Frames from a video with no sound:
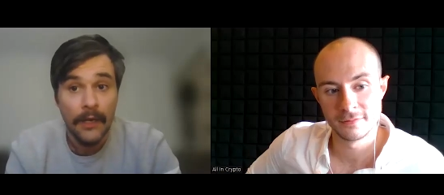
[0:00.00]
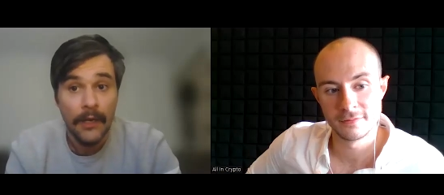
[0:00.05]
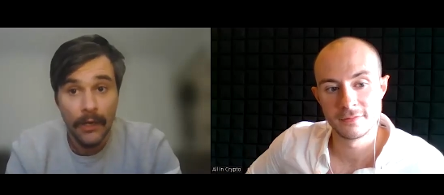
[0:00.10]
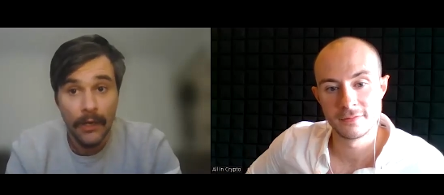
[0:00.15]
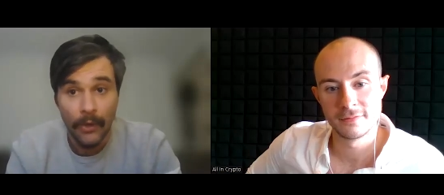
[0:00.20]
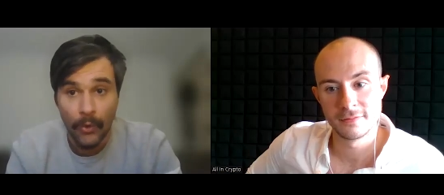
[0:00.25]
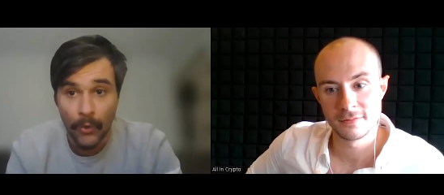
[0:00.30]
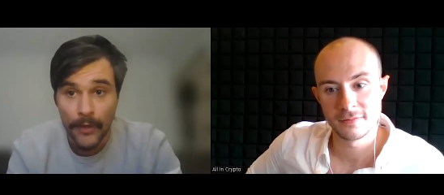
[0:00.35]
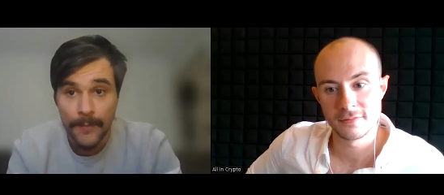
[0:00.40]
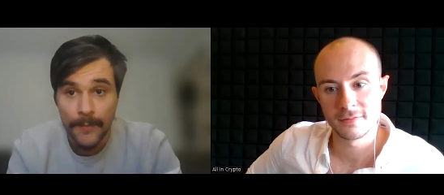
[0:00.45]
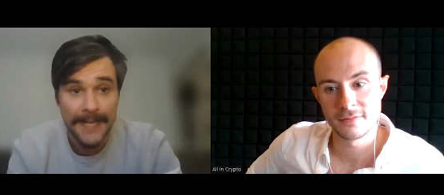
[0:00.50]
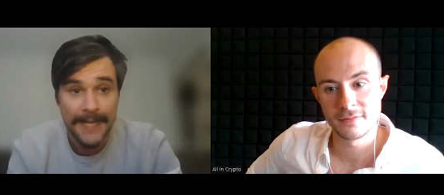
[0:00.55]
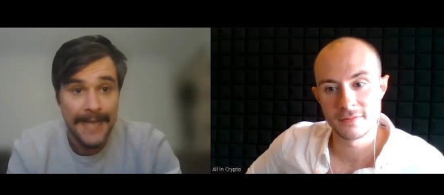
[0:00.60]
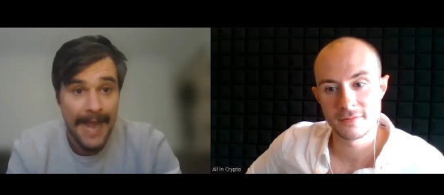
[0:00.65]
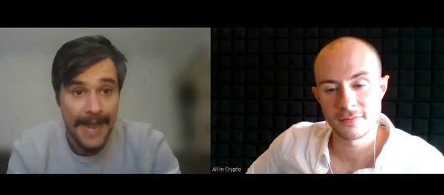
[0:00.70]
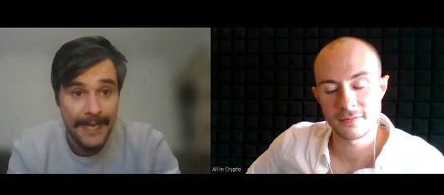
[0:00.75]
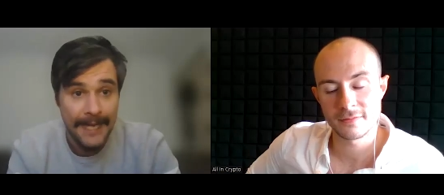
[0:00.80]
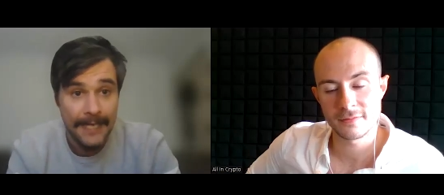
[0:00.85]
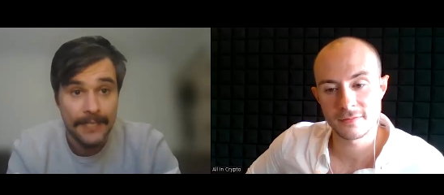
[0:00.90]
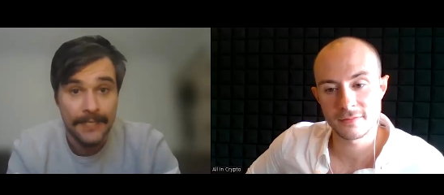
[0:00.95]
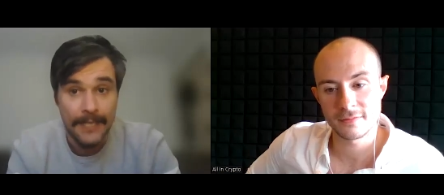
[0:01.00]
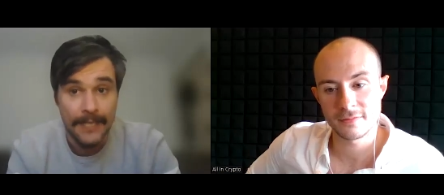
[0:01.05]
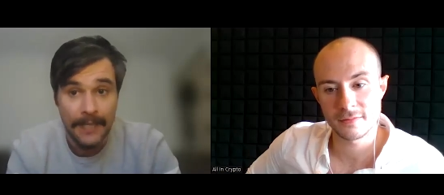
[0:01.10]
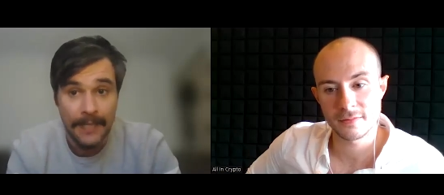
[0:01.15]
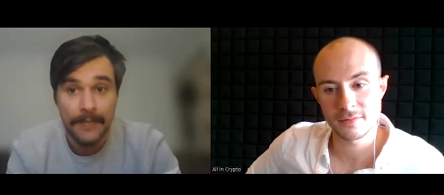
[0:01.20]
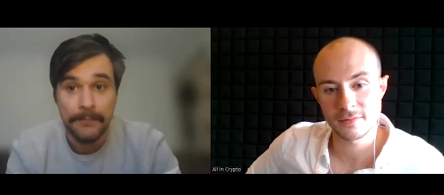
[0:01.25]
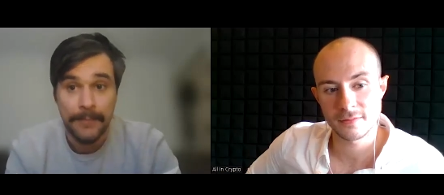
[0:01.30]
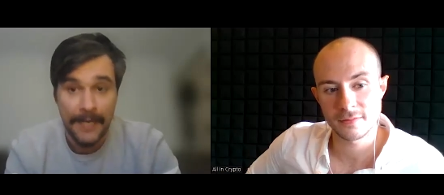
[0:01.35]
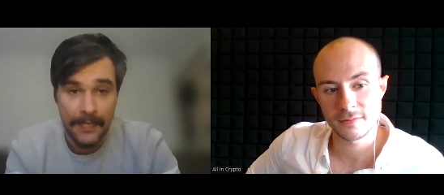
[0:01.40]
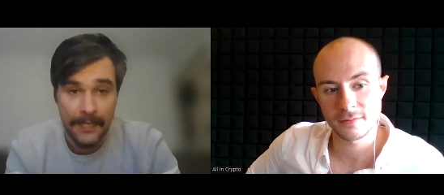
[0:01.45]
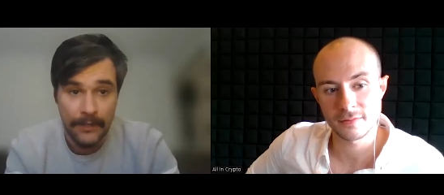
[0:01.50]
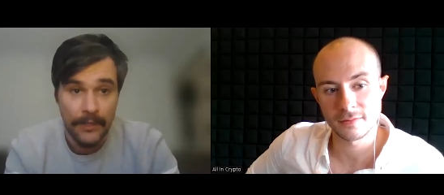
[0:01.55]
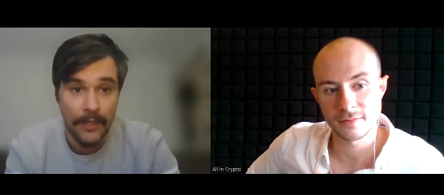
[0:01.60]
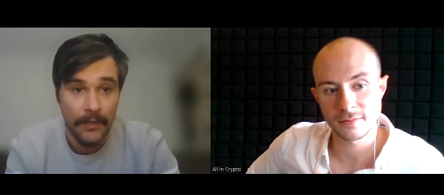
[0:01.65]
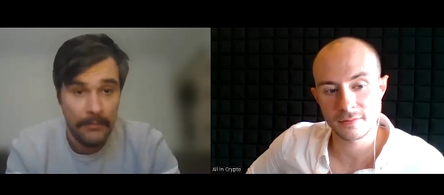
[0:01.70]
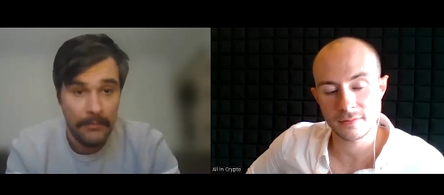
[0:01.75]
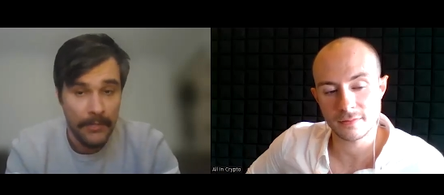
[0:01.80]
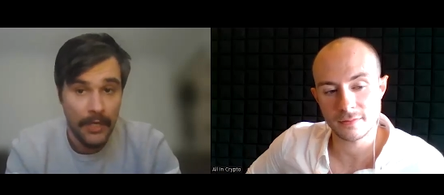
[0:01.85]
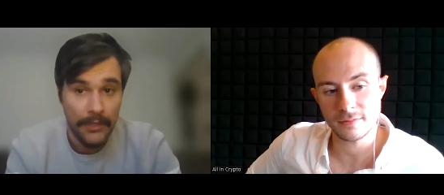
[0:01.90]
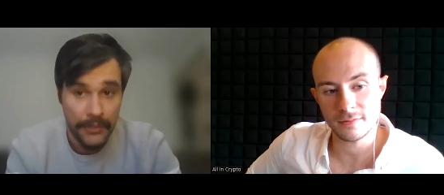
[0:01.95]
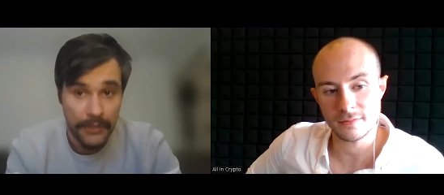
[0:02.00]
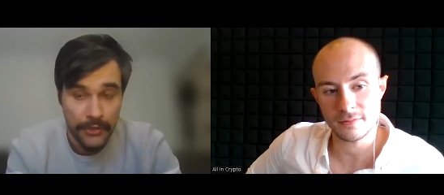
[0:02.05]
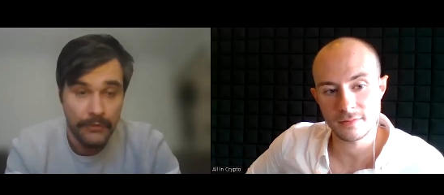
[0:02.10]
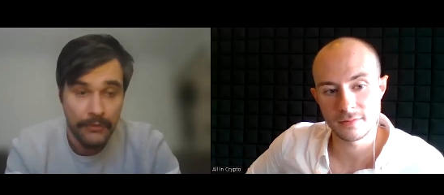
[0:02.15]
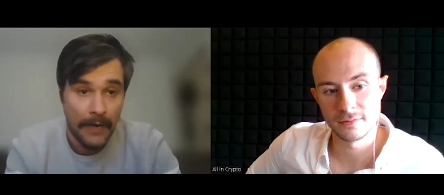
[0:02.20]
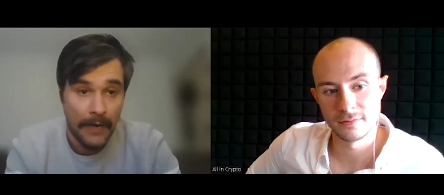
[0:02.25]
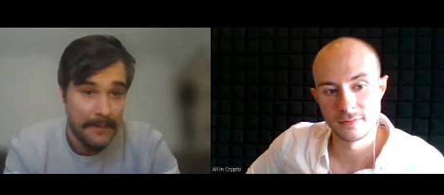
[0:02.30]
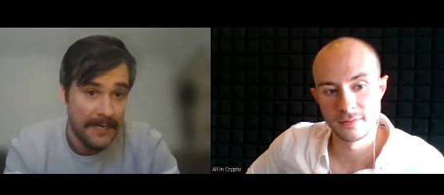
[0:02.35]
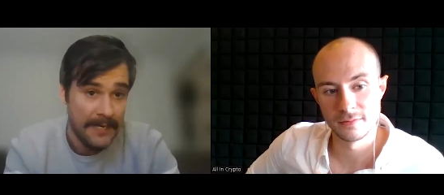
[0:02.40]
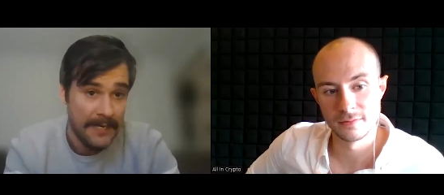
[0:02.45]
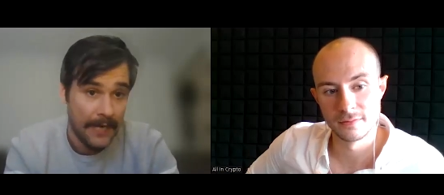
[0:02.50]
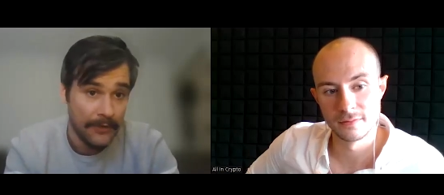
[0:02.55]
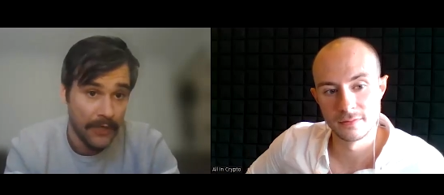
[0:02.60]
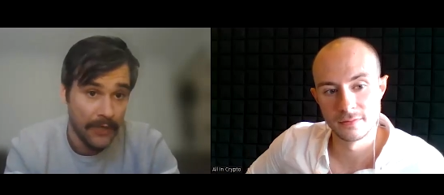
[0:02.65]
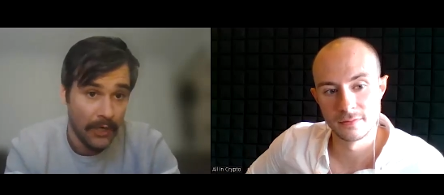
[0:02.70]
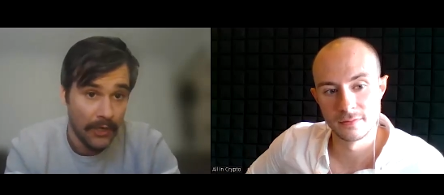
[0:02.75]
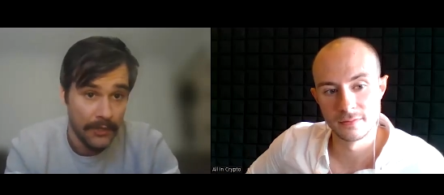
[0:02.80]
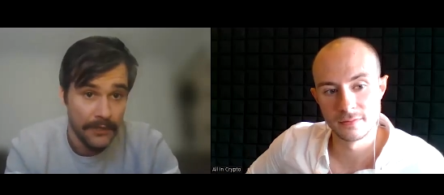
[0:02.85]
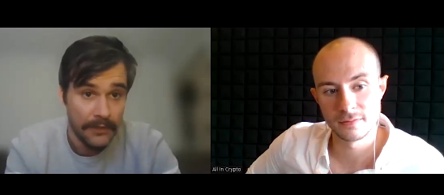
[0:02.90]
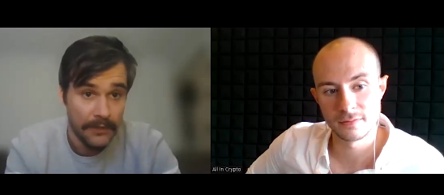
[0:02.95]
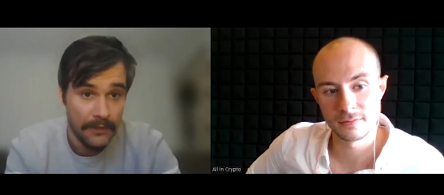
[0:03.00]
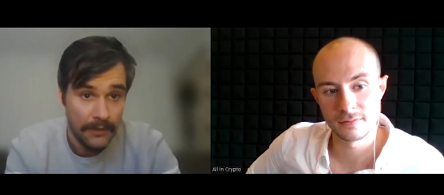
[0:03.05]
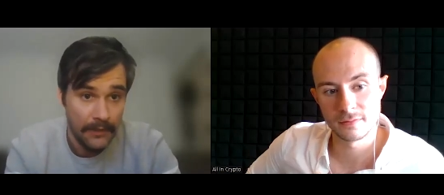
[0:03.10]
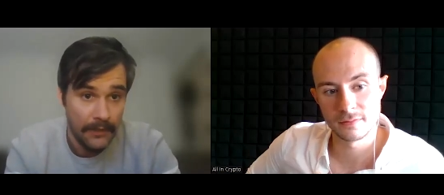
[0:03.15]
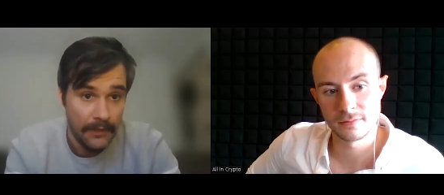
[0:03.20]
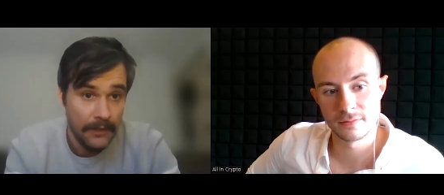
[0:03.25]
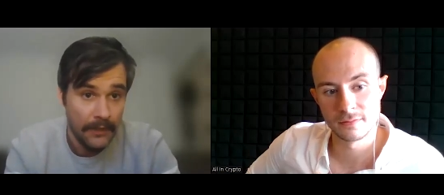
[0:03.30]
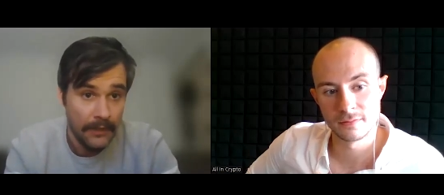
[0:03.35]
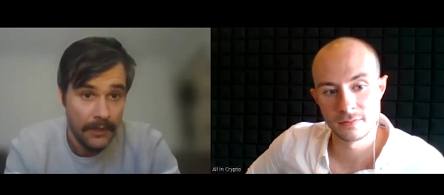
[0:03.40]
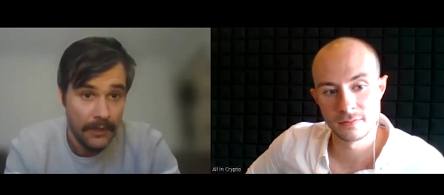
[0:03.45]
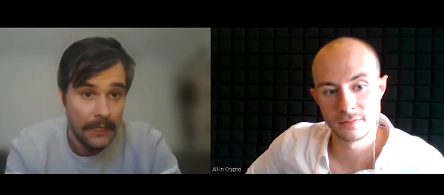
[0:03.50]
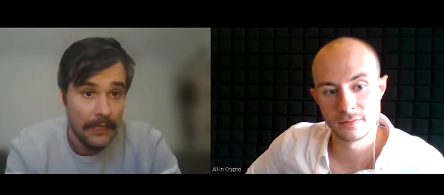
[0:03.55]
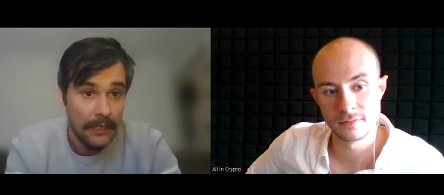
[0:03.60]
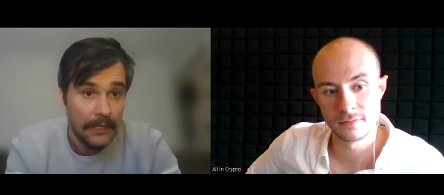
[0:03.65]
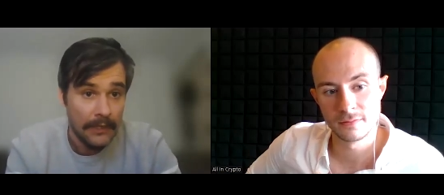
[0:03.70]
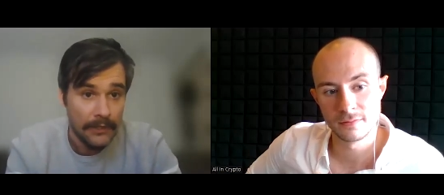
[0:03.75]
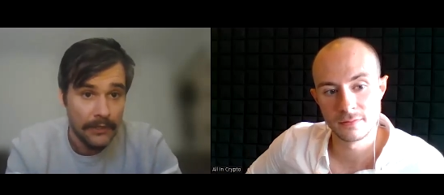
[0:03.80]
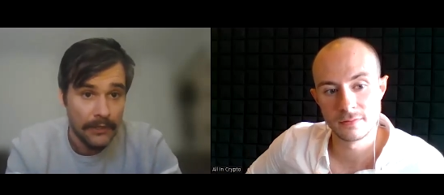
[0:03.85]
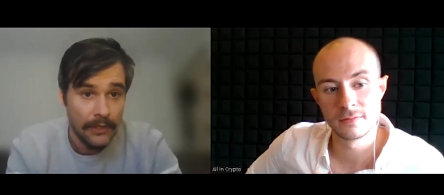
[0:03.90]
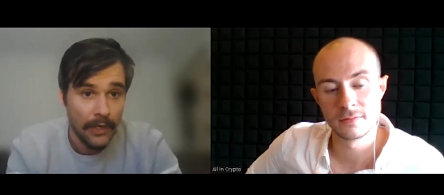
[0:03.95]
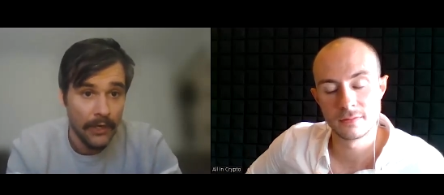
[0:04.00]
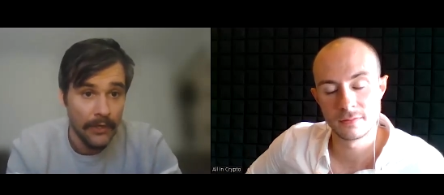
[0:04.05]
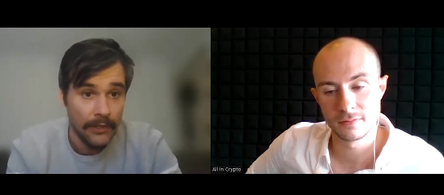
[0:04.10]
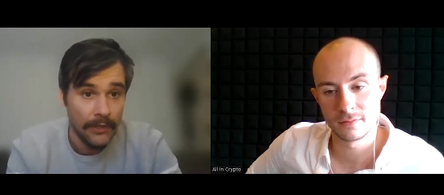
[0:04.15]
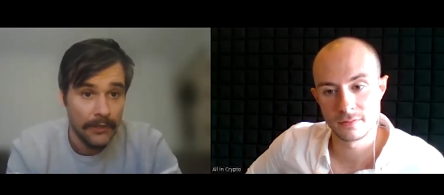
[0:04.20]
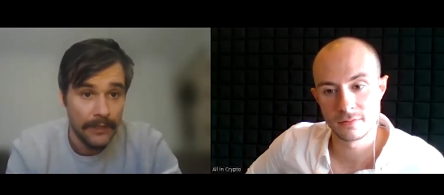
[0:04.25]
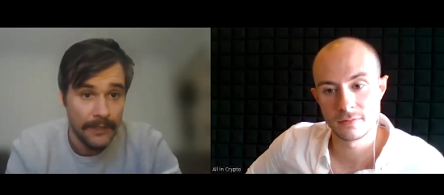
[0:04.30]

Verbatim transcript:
Speaker 1: all the mechanics that underpin them are described in our docs. So